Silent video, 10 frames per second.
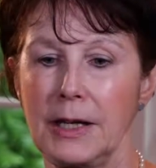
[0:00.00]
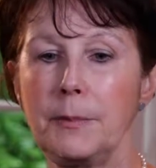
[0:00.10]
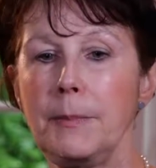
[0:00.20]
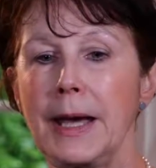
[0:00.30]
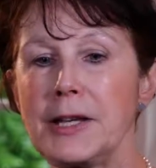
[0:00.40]

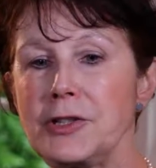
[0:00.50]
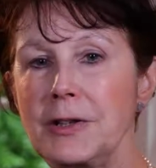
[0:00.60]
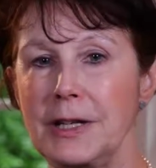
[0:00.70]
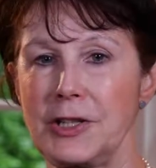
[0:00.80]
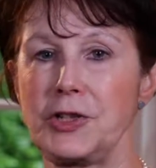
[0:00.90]

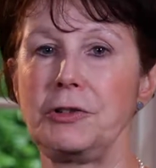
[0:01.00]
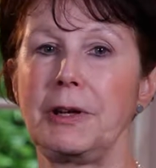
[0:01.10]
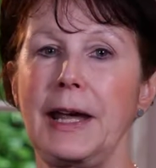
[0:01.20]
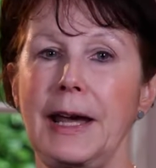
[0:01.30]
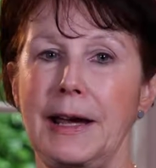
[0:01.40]
Imagine that
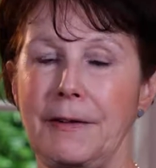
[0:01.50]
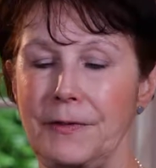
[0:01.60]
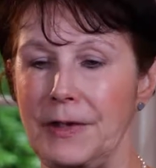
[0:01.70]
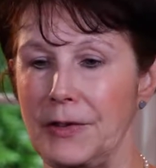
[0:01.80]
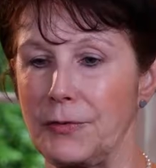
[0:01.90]
you
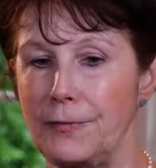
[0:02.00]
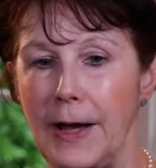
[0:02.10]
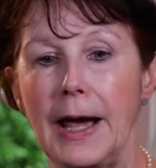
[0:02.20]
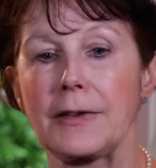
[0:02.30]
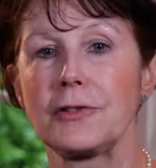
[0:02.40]
have this
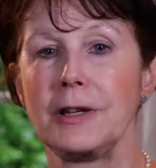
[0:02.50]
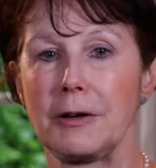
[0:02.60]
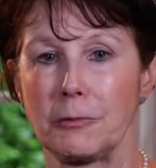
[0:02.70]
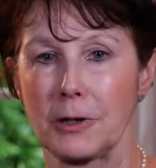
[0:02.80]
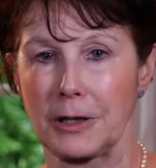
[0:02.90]
vast
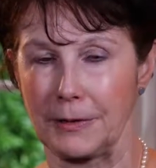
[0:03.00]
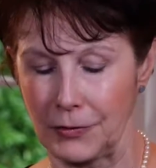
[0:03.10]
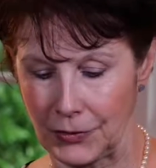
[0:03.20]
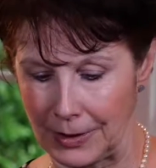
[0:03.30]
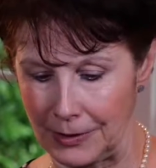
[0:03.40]
network
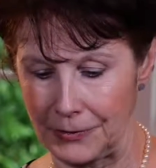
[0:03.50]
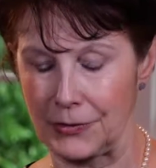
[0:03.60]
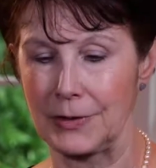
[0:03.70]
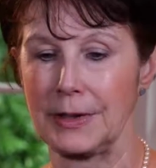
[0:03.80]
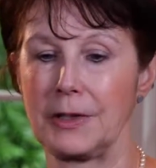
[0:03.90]
of
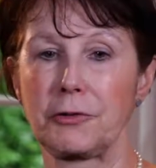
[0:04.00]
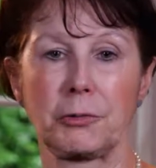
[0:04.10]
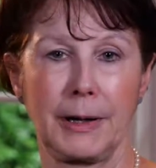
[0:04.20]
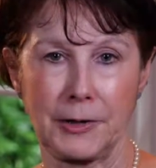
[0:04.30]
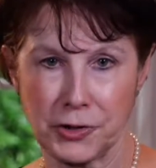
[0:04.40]
cells
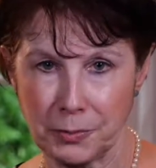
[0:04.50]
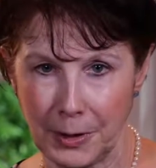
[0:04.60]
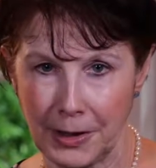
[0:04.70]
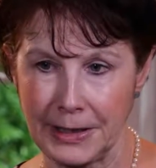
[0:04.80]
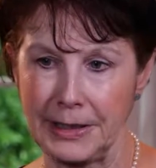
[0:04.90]
throughout your
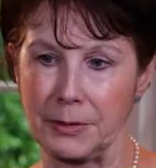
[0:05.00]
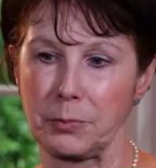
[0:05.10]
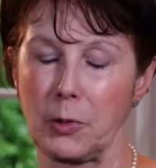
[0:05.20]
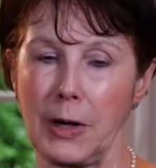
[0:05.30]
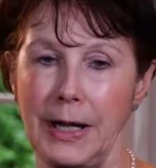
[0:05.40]
body
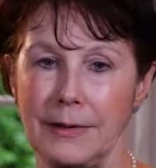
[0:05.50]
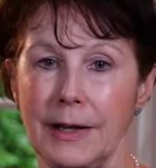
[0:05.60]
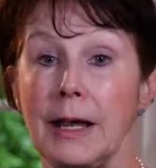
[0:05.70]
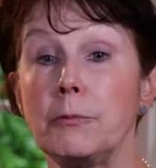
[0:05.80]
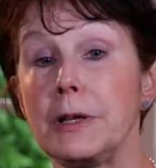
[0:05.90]
and brain,
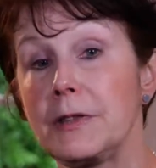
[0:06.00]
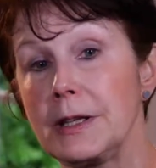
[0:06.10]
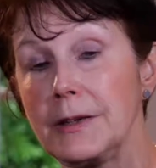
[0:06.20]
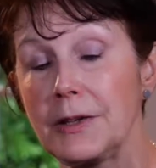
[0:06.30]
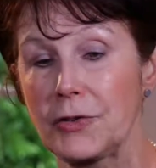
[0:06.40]
and
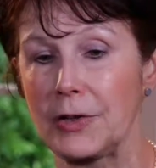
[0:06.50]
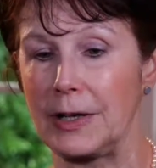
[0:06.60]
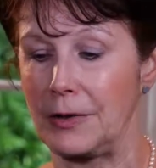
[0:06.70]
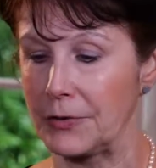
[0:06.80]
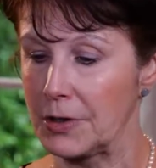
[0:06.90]
within the
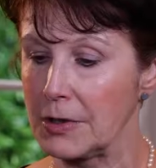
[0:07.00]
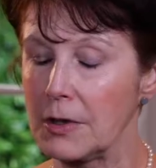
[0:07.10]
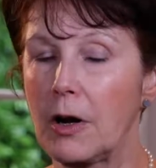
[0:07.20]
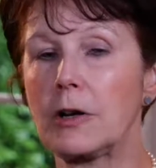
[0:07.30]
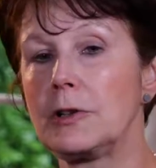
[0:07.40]
cells
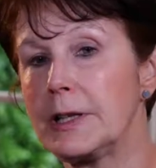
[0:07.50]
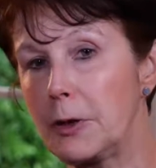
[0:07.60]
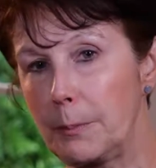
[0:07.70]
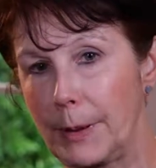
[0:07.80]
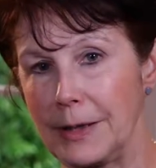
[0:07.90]
are
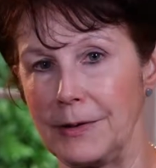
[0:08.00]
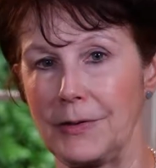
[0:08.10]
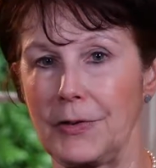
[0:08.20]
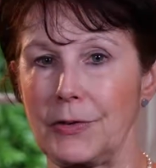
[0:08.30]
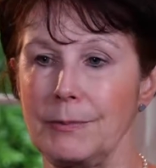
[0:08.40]
little
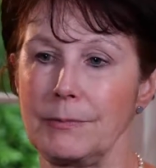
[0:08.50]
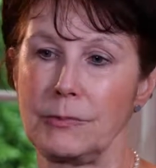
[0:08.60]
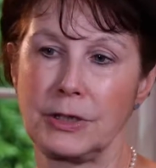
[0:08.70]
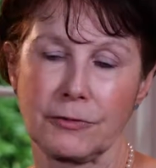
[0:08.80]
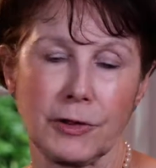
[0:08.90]
buttons,
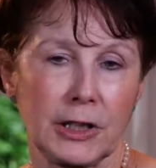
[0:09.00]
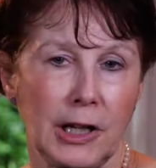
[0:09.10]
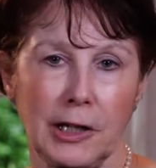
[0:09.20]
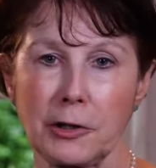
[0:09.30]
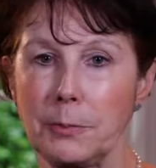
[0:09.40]
different
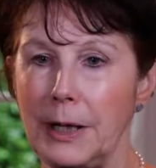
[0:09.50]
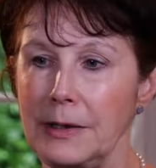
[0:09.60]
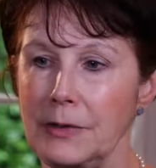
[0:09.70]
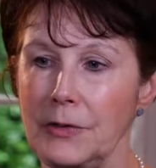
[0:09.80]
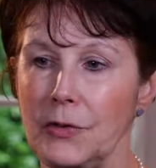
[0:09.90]
color
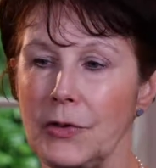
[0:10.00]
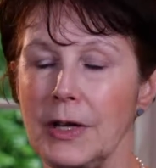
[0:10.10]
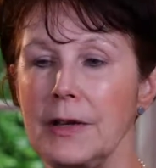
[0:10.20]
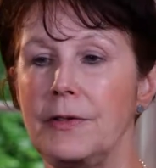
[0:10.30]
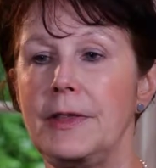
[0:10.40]
buttons
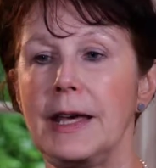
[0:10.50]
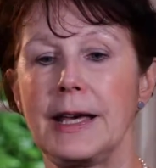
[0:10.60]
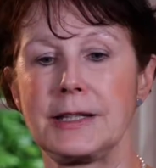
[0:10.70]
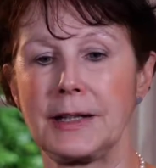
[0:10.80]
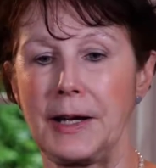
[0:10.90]

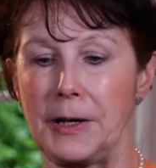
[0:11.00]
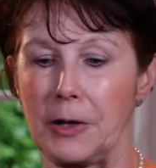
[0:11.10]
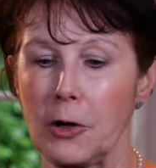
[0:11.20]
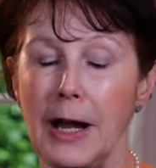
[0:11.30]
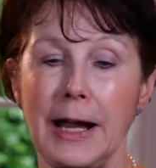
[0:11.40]
that
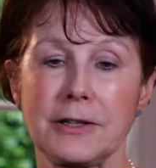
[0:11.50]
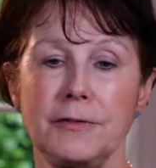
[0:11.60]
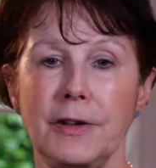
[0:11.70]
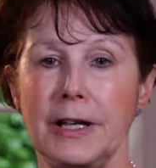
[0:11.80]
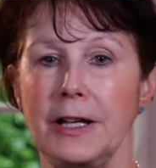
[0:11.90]
are
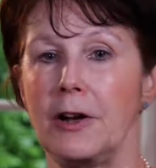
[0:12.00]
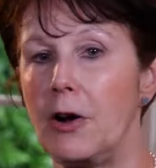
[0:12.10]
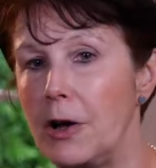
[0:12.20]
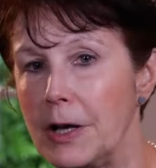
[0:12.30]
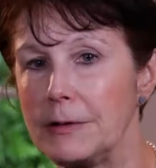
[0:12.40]
activated
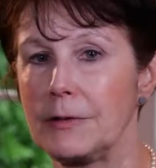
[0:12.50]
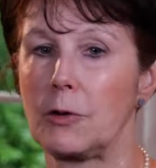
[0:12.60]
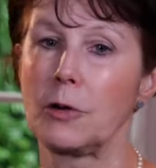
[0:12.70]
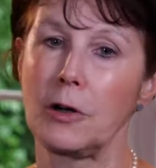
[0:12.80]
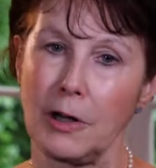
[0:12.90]
on
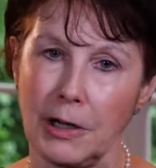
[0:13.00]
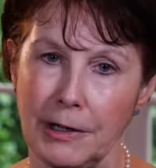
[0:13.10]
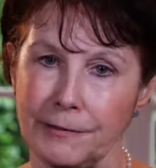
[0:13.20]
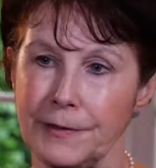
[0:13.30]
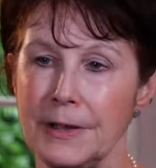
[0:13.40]
or
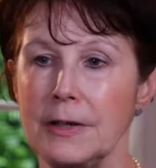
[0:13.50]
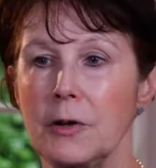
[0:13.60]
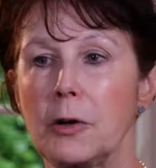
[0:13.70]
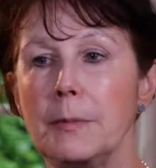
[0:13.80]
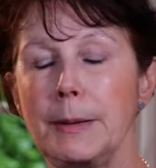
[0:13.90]
off,
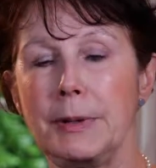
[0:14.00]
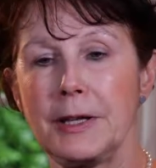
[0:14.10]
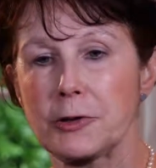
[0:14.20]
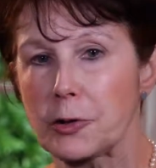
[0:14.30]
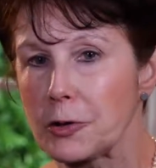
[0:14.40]
or maybe
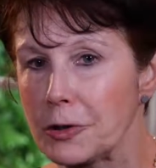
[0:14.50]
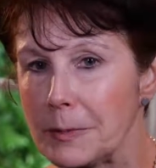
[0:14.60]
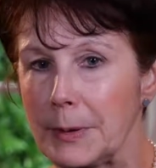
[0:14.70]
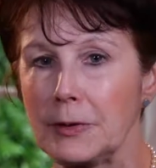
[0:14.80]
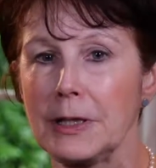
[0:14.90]
they're turned
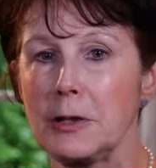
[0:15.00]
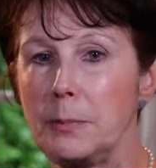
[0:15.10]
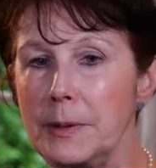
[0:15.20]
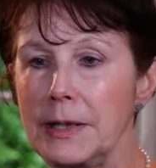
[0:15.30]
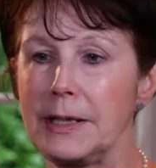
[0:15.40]
up a little
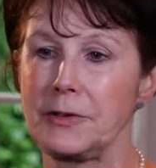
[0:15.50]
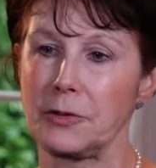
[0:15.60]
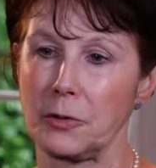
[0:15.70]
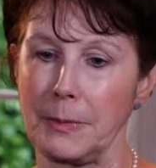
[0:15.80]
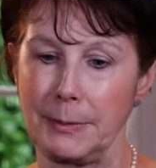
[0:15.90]
bit,
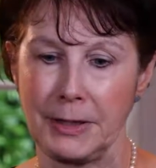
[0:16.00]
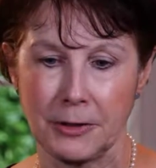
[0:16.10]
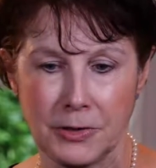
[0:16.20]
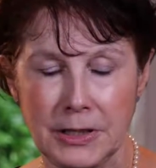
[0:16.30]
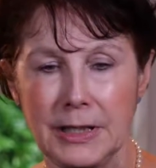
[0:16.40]
or maybe
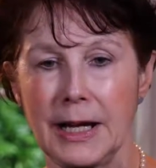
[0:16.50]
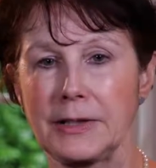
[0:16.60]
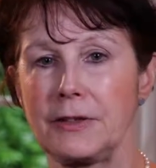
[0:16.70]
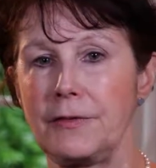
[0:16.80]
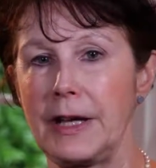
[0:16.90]
they're
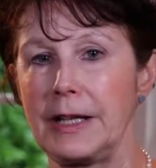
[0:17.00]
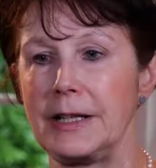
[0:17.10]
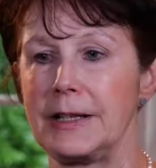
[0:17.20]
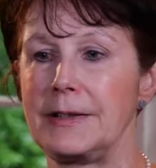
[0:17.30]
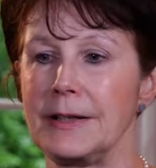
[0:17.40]

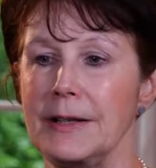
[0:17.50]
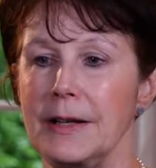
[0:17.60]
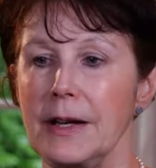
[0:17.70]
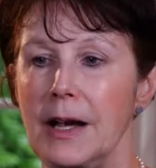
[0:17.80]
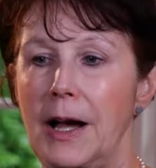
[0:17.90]
deactivated.
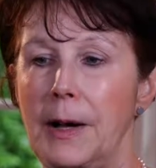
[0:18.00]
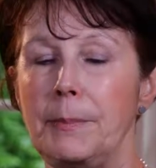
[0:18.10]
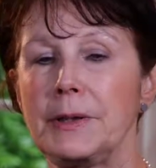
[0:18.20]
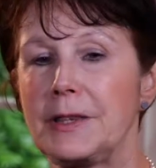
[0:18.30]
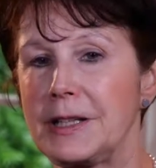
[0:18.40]

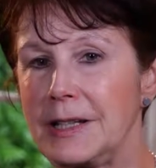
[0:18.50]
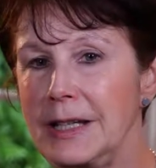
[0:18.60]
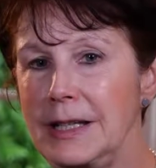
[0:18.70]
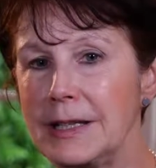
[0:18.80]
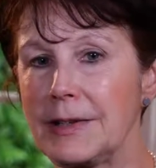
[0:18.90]
But the
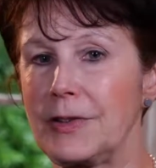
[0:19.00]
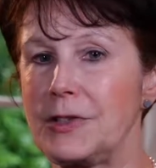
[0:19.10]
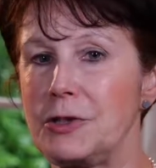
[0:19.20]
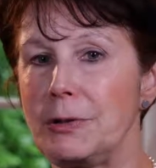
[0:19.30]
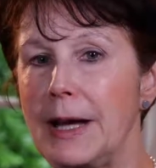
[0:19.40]
key is
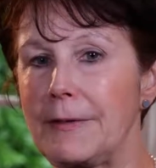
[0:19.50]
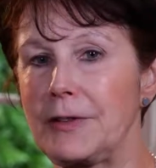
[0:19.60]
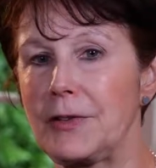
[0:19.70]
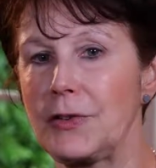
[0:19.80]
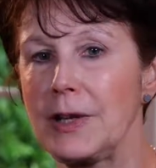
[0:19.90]
that you have
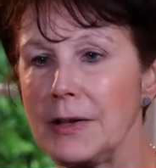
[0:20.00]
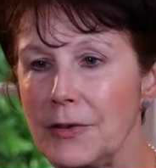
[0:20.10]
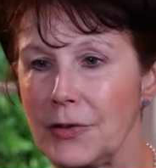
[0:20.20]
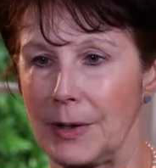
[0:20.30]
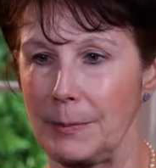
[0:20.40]
to
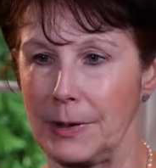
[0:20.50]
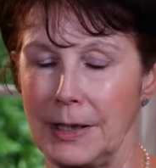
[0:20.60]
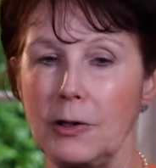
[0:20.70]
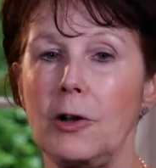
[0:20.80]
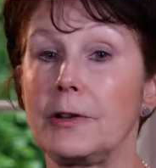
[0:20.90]
send
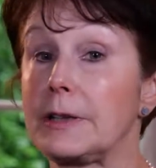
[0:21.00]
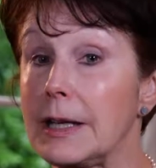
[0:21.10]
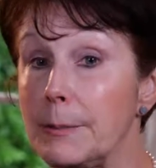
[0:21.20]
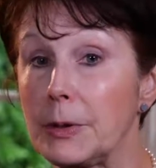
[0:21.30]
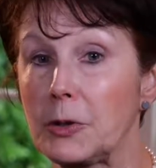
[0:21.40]
something called a
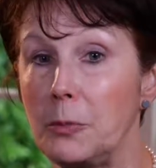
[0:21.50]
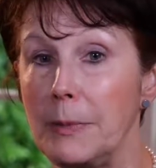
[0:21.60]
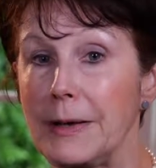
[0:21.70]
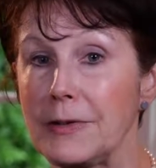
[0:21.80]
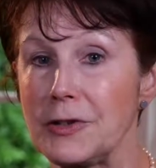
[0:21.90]
chemical
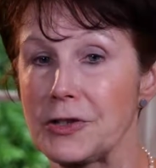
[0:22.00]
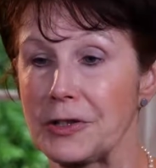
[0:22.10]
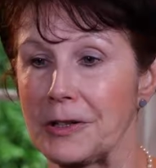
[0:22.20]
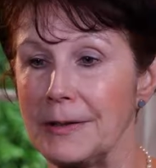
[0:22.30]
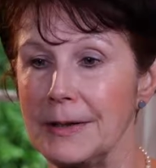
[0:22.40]

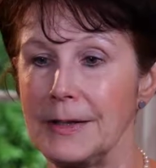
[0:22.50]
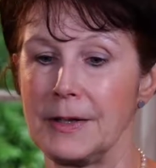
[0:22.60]
messenger